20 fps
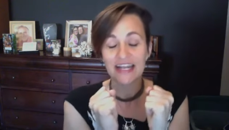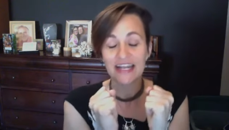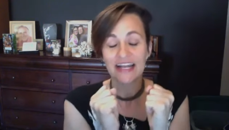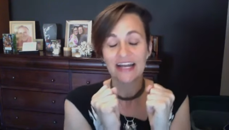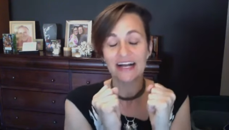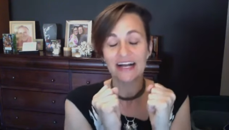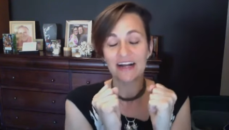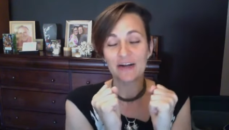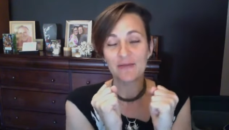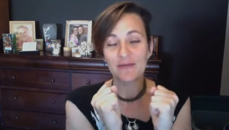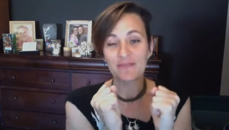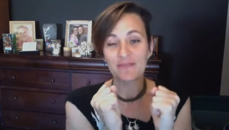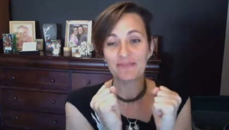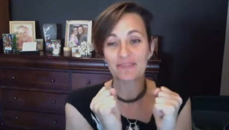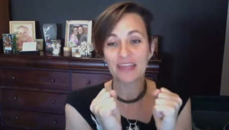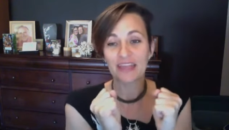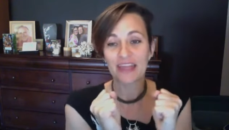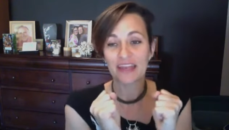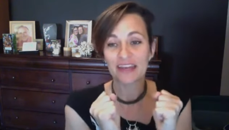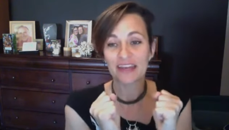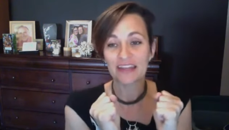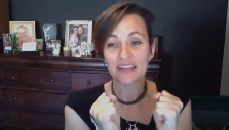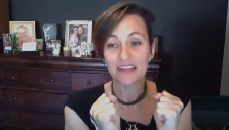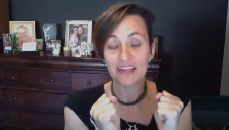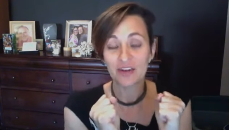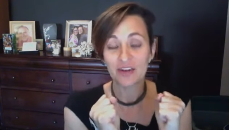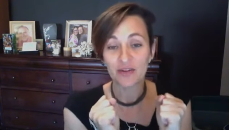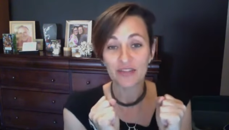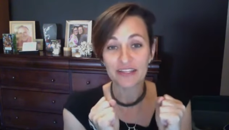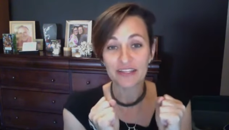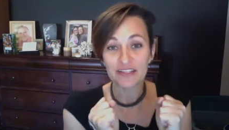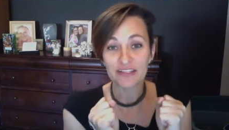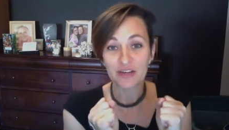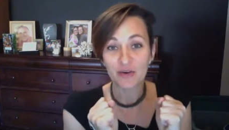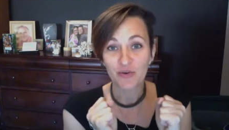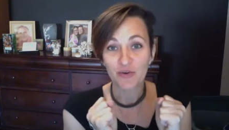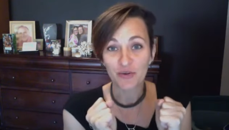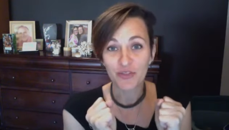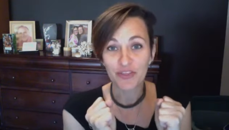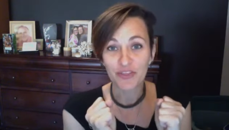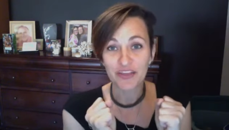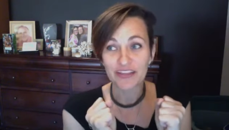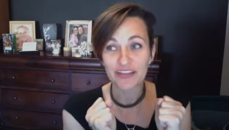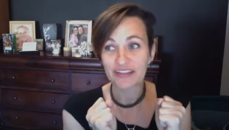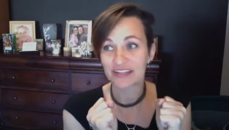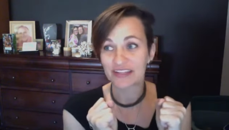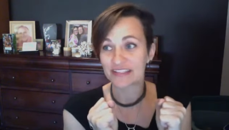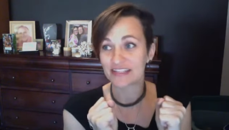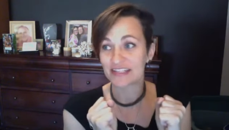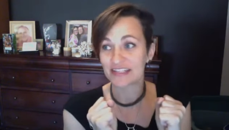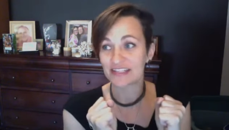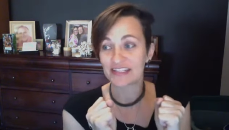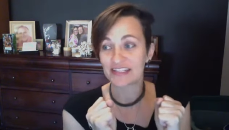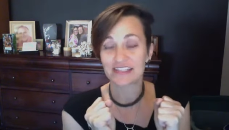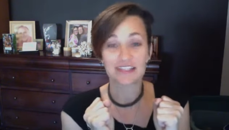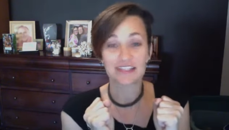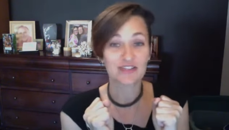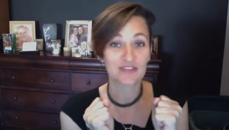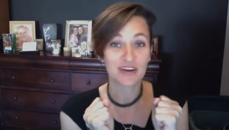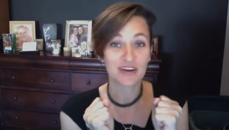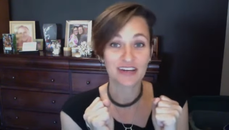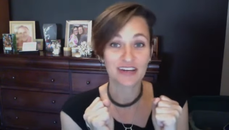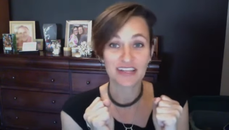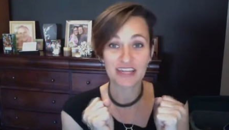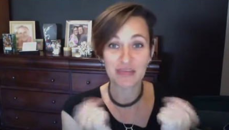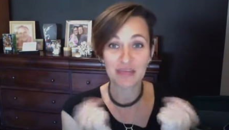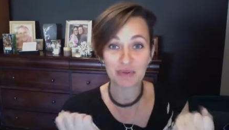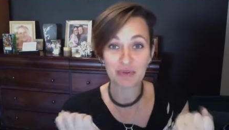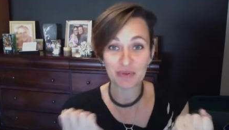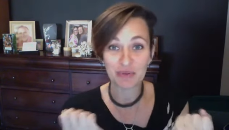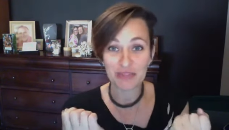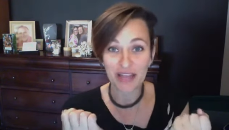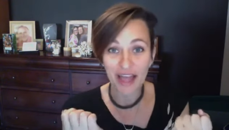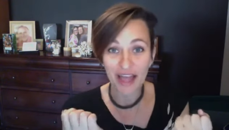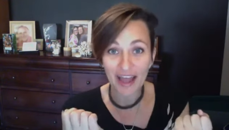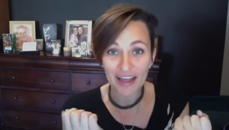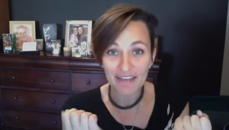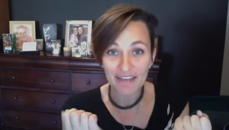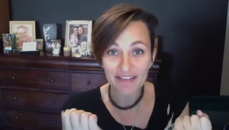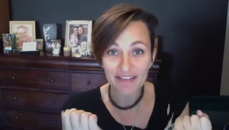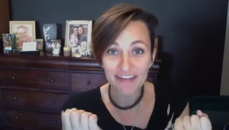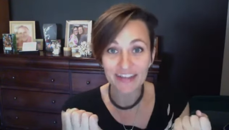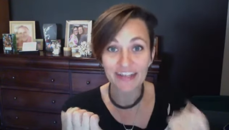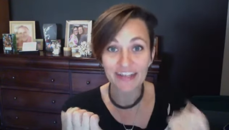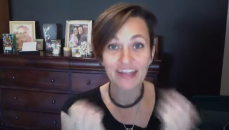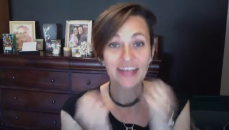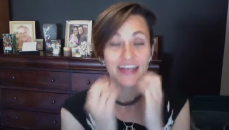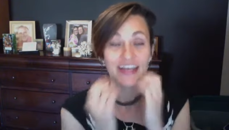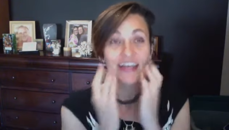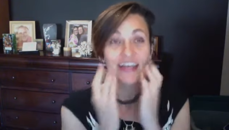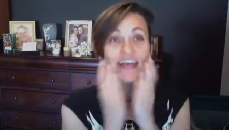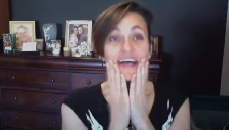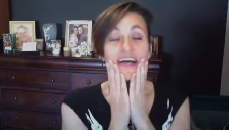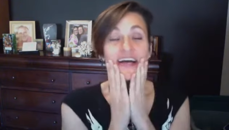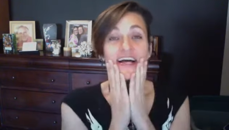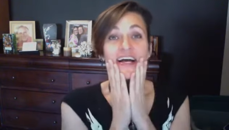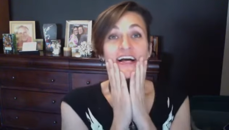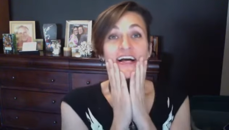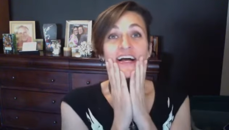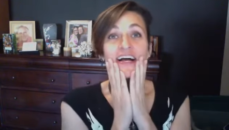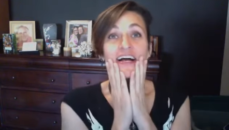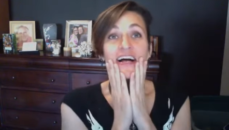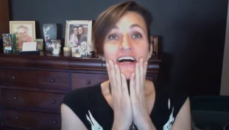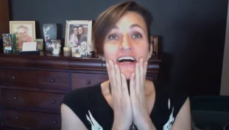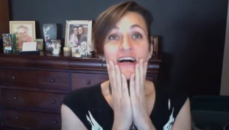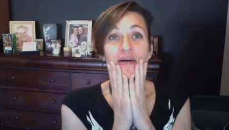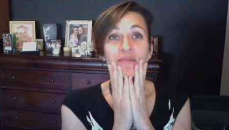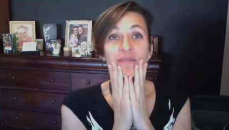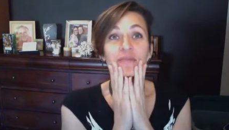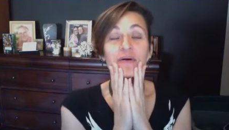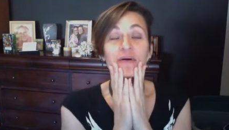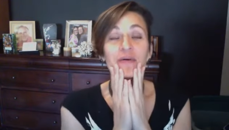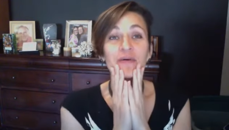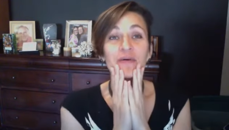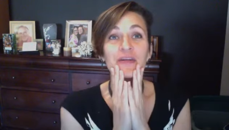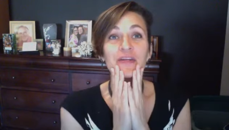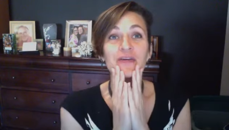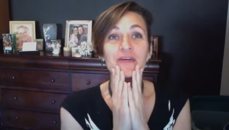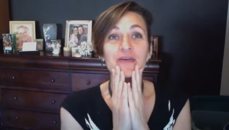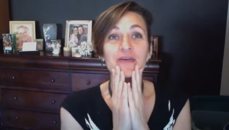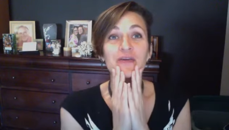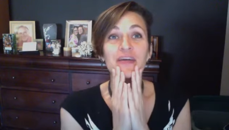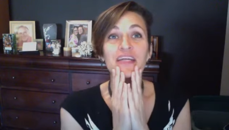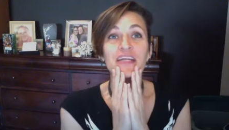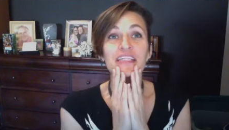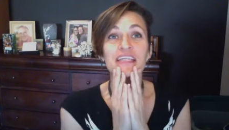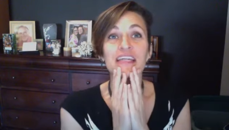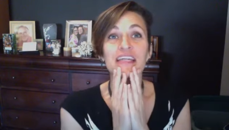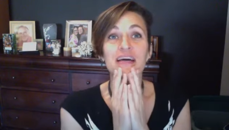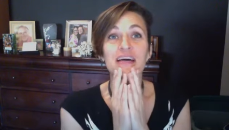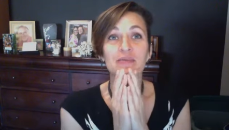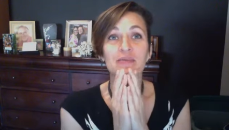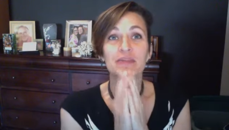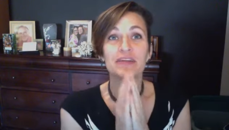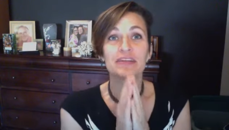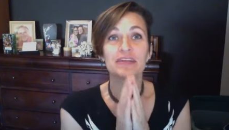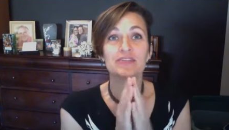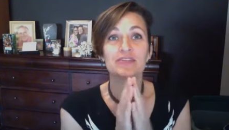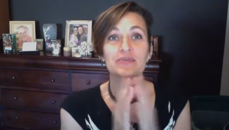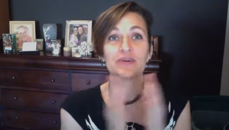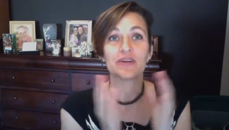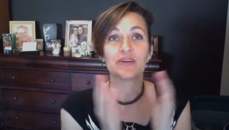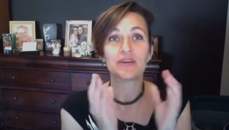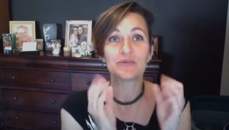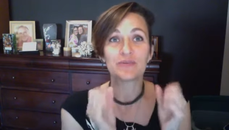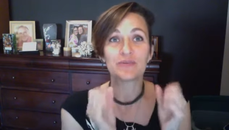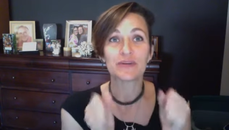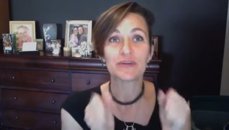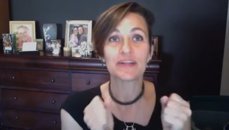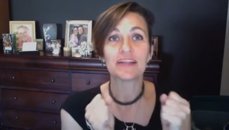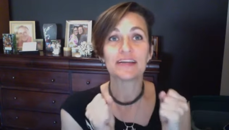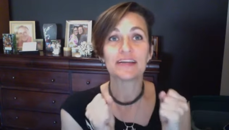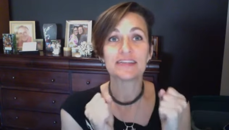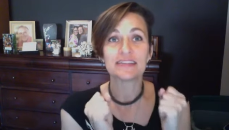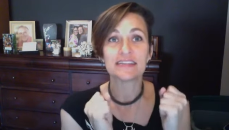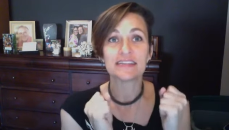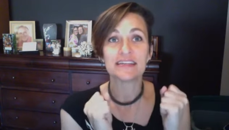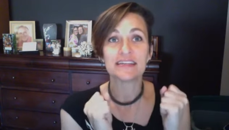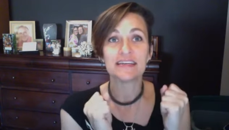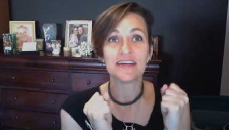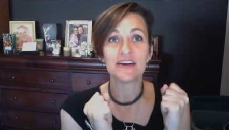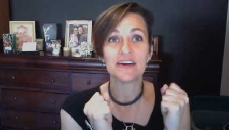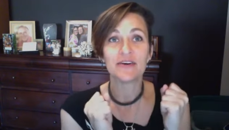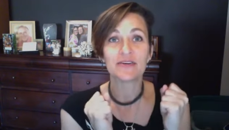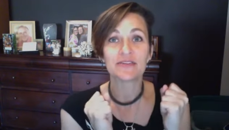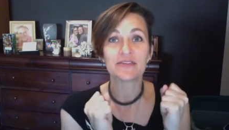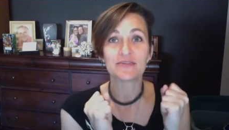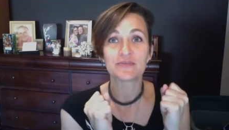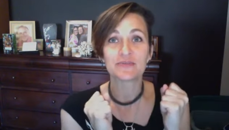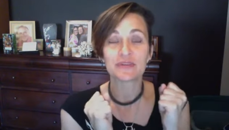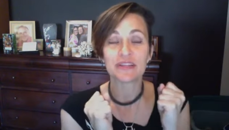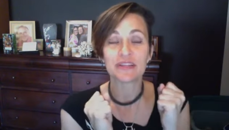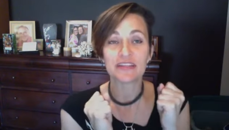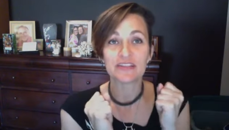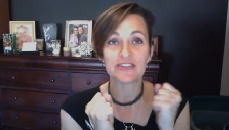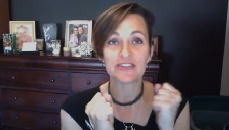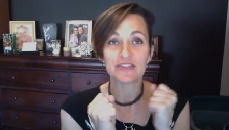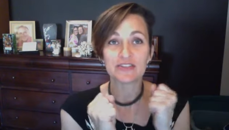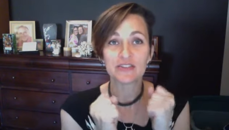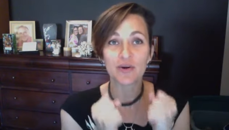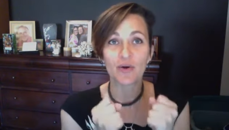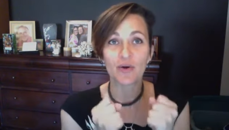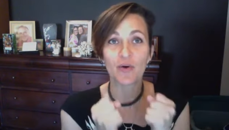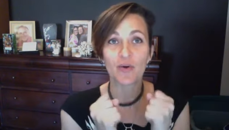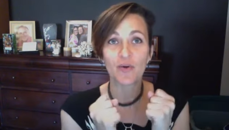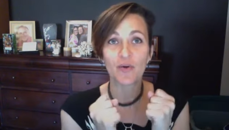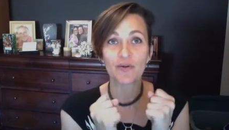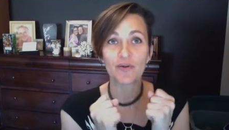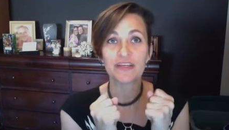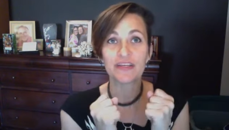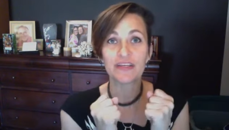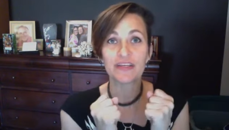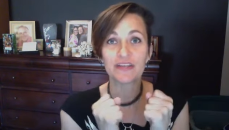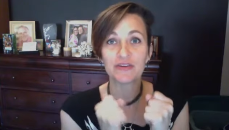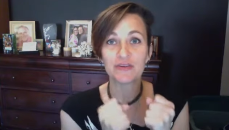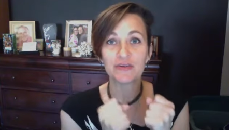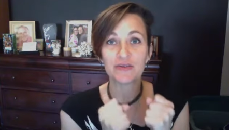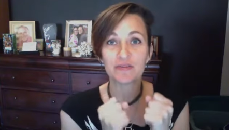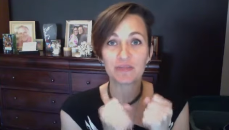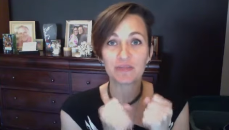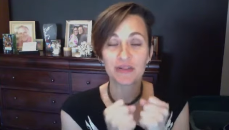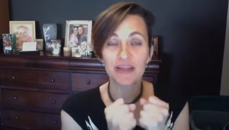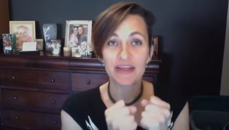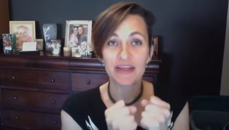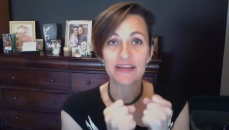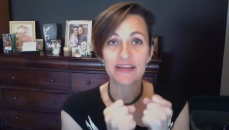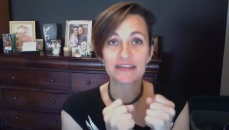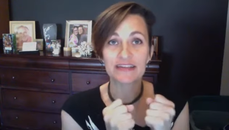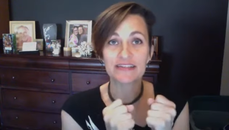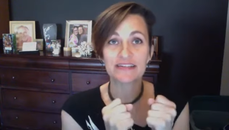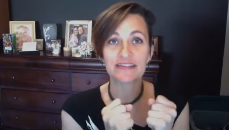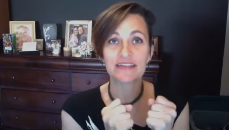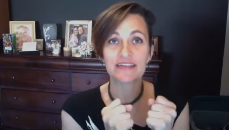And, you know, that's a cool thing that it does because it's trying to keep you alive. But when you get to that place where you realize the ego is really just holding you in place,